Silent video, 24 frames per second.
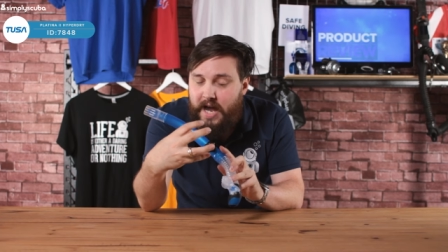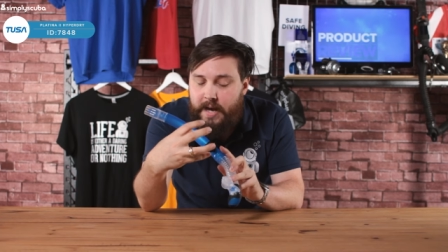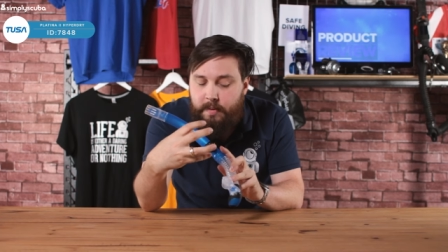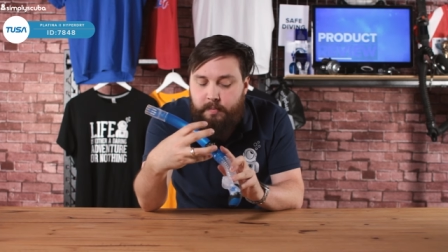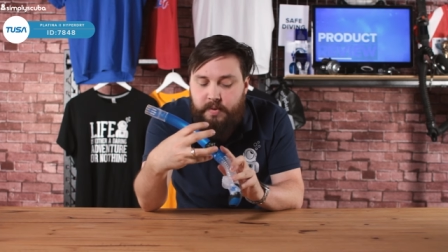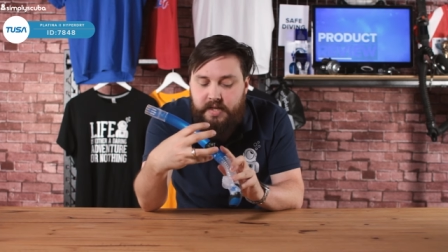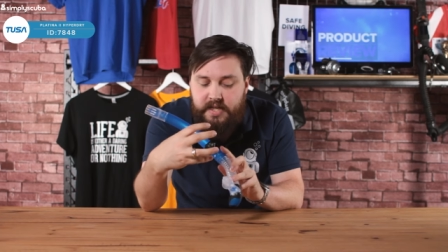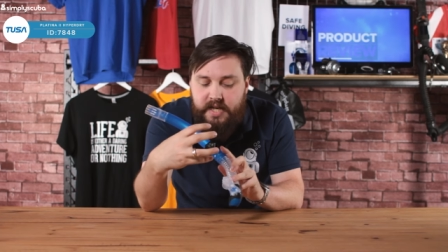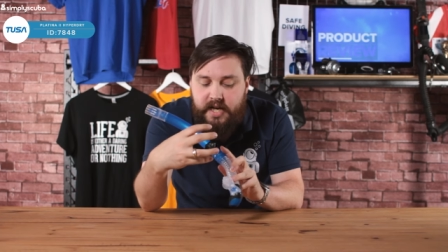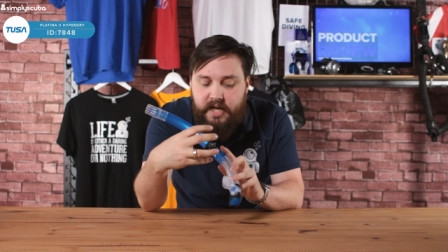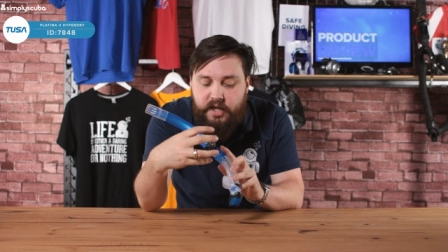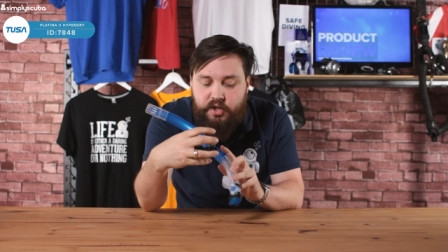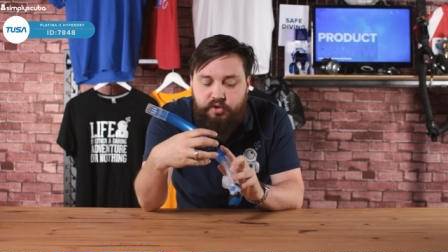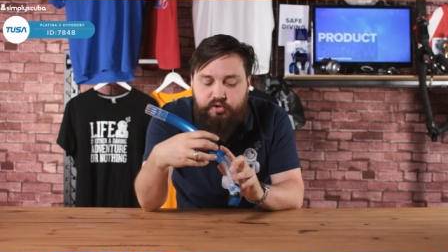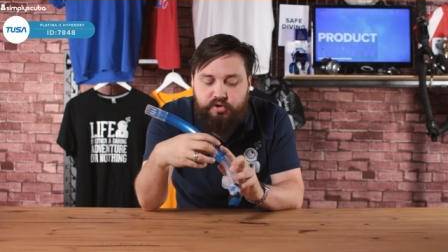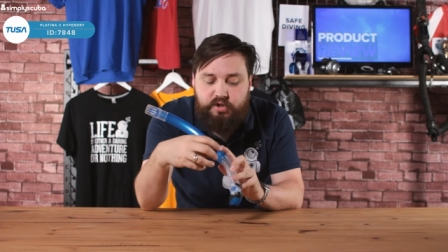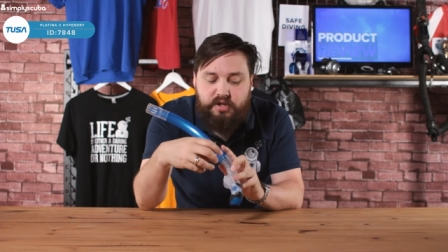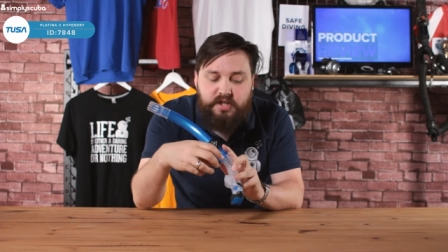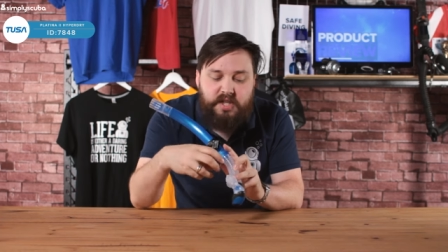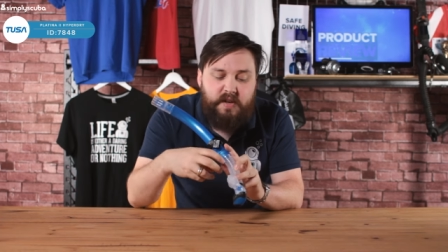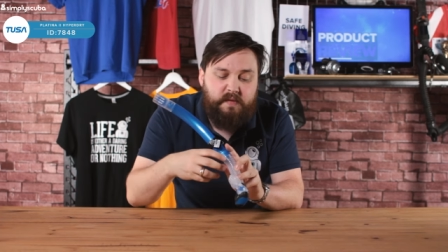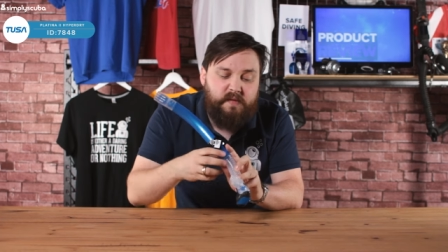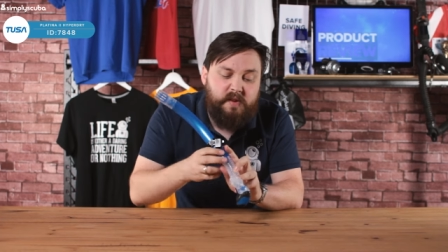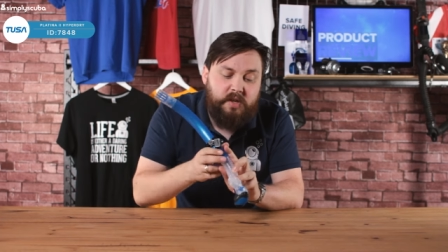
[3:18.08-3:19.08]

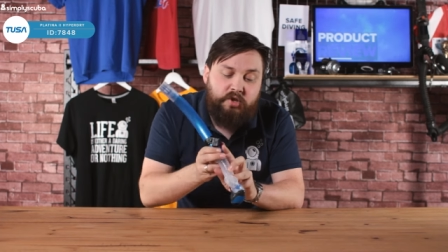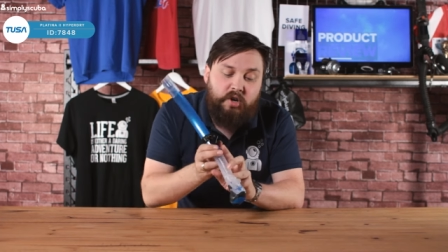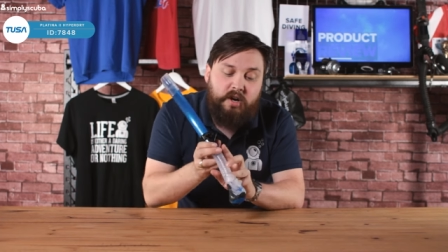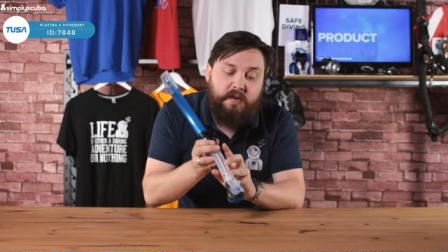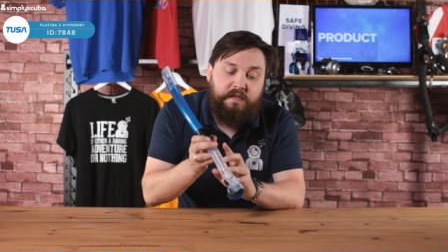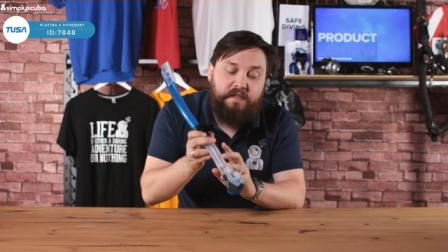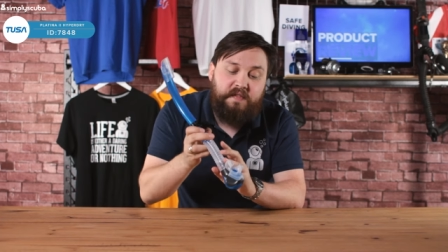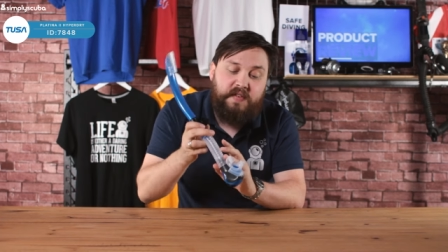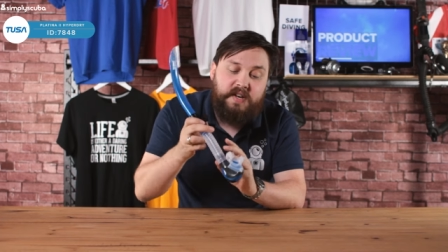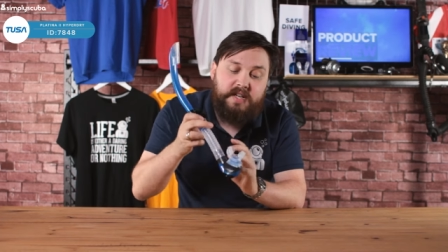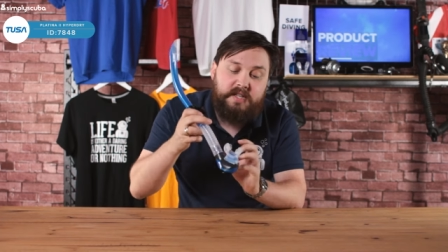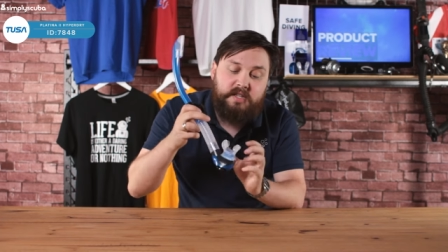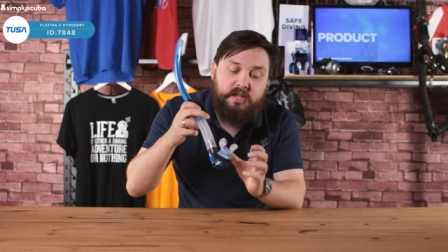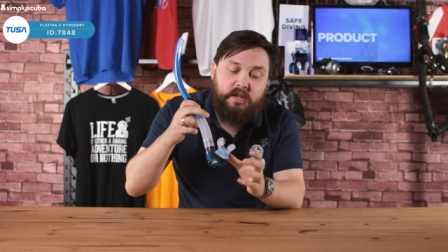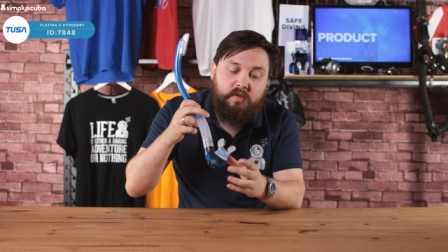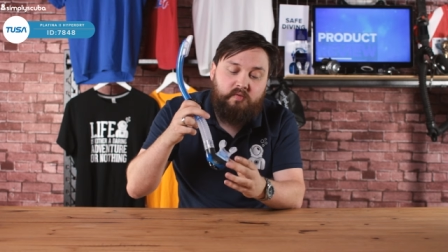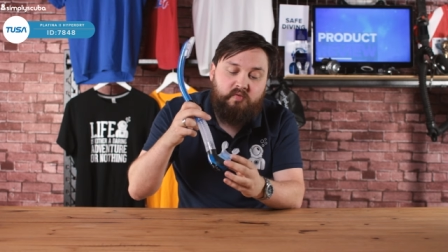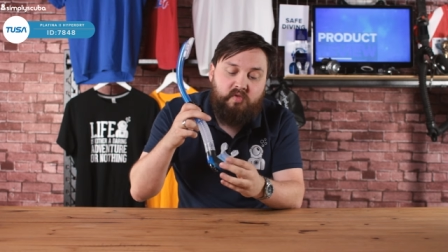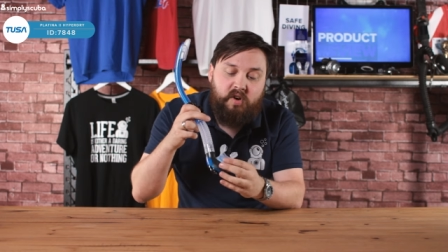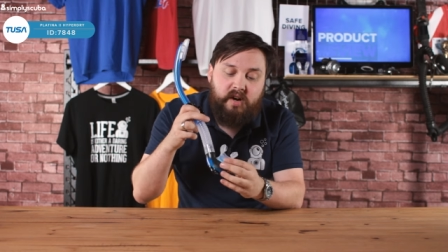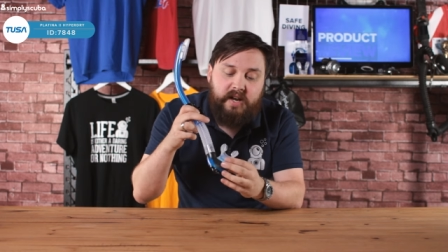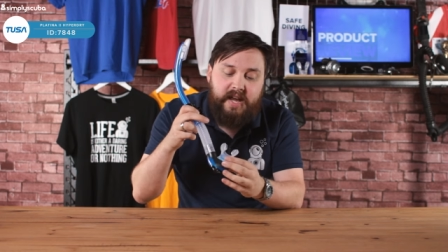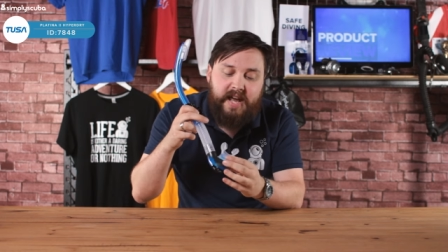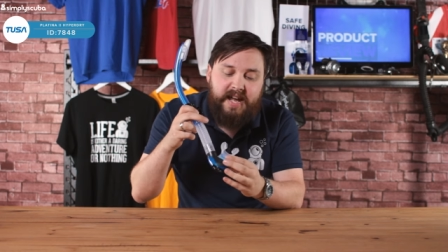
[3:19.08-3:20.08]
ambidextrous, if you try and fit it to the
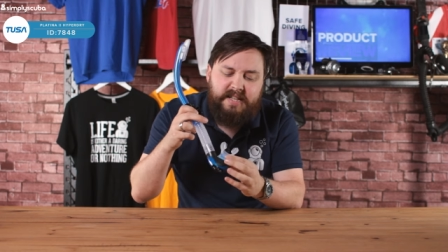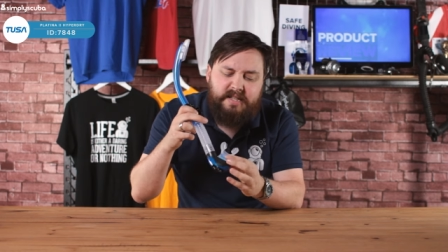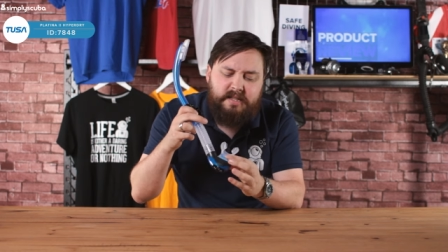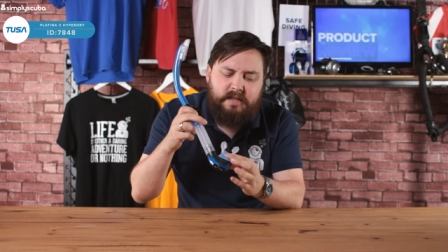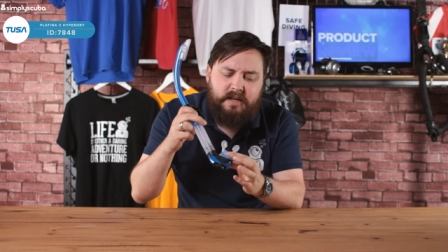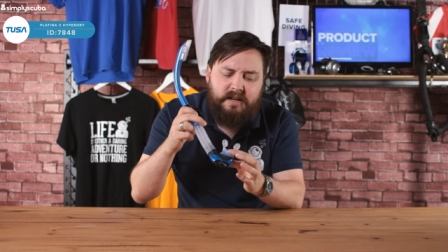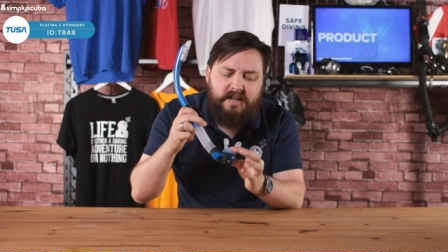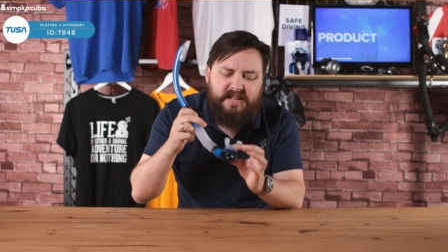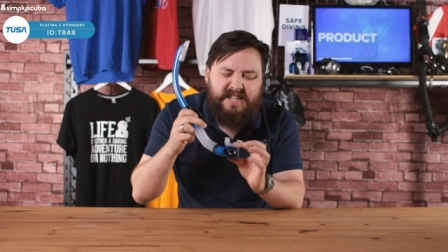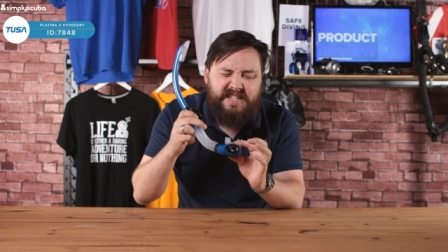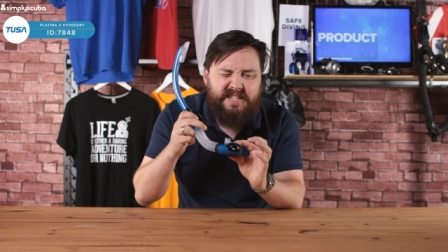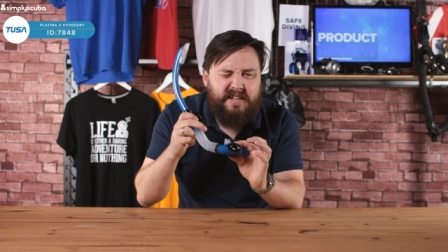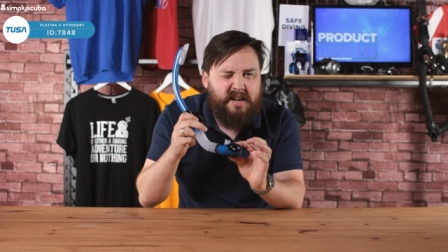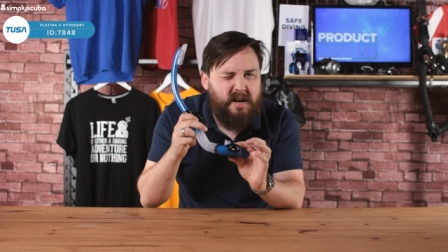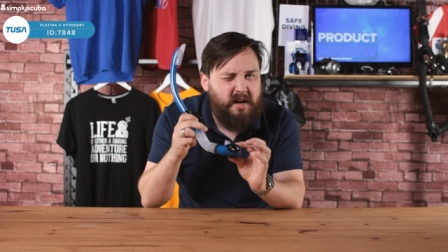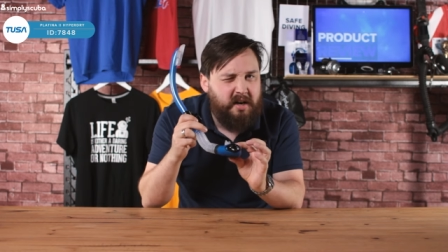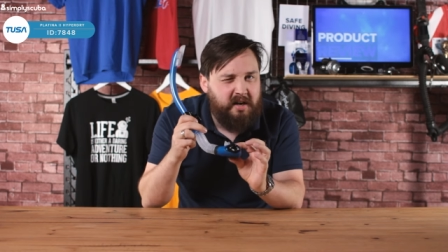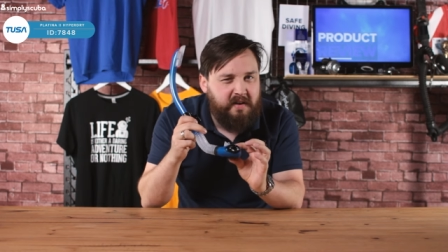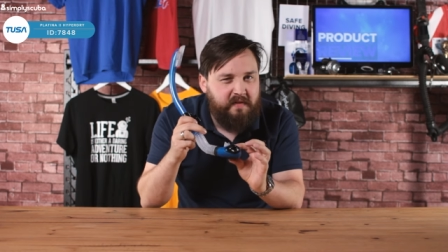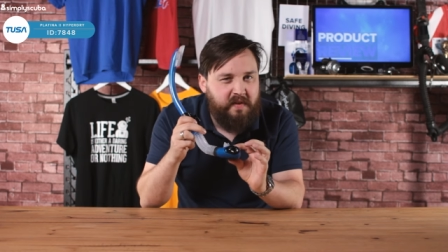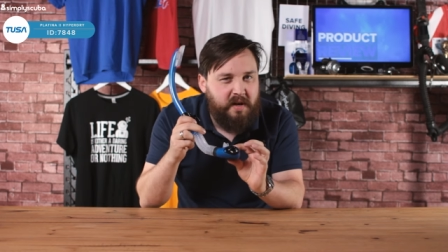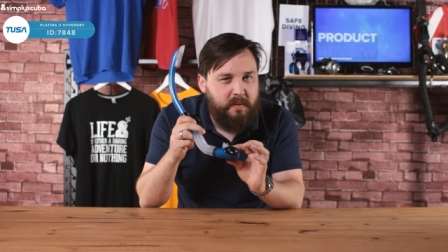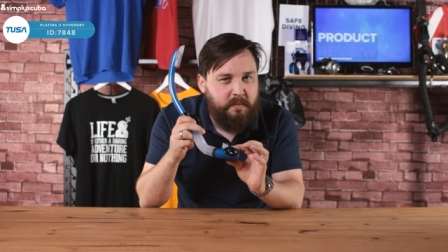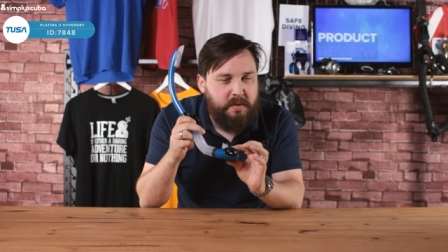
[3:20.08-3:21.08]
right hand side it's
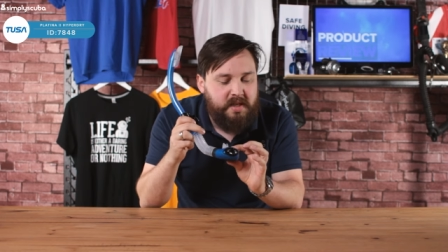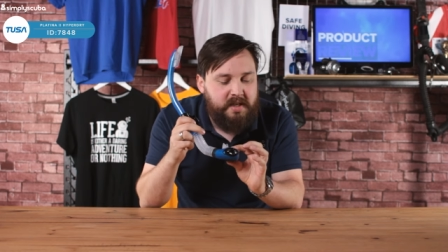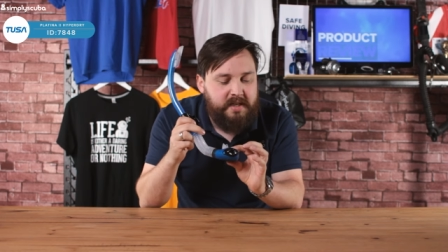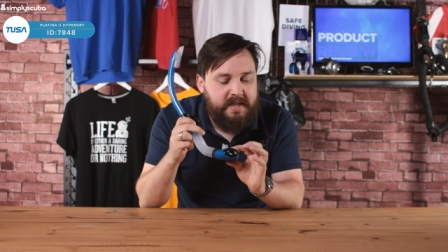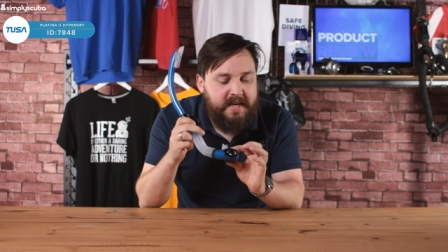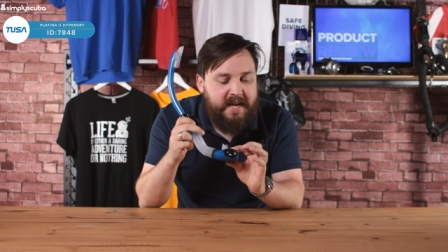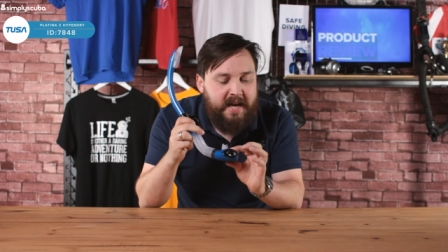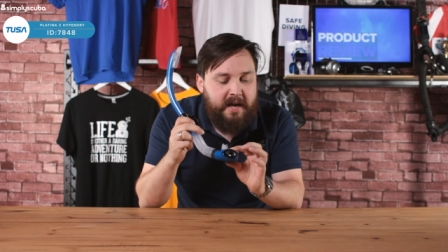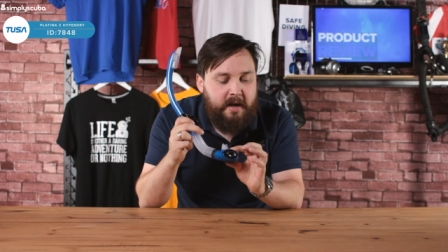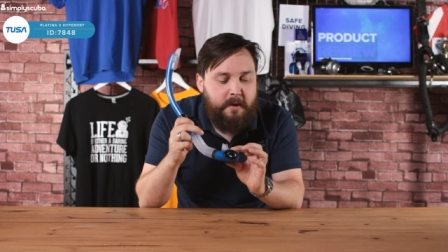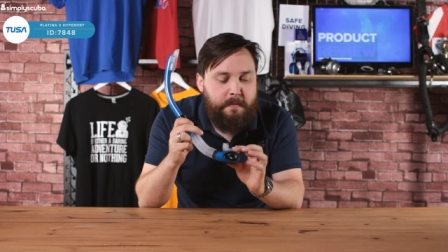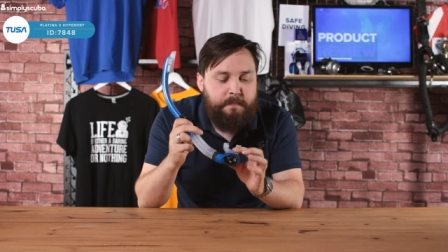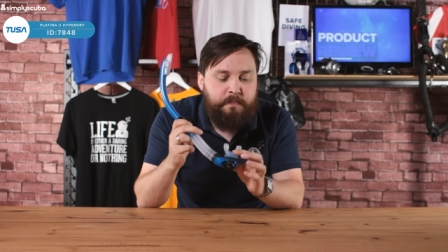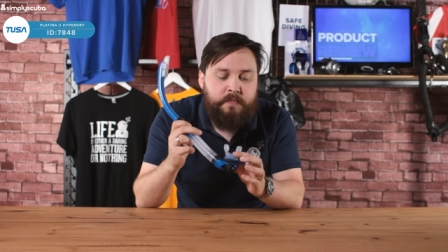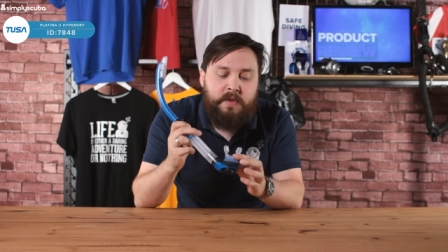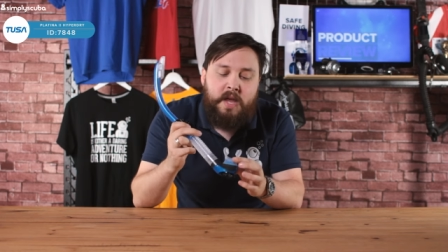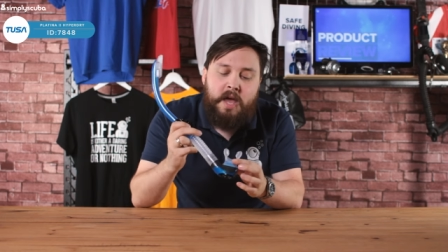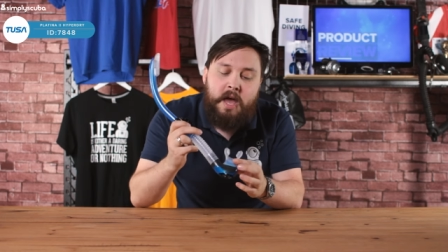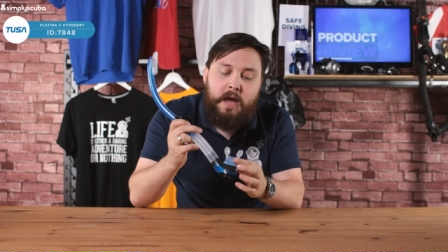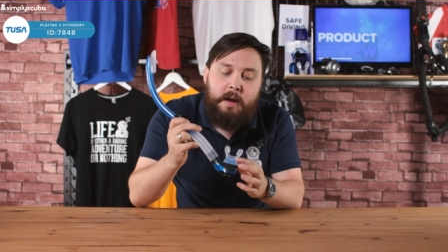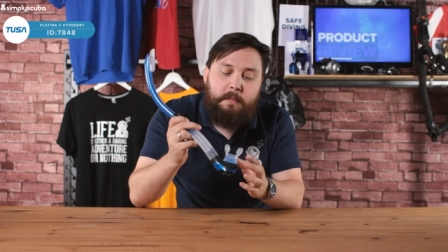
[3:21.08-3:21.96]
kind of upside down,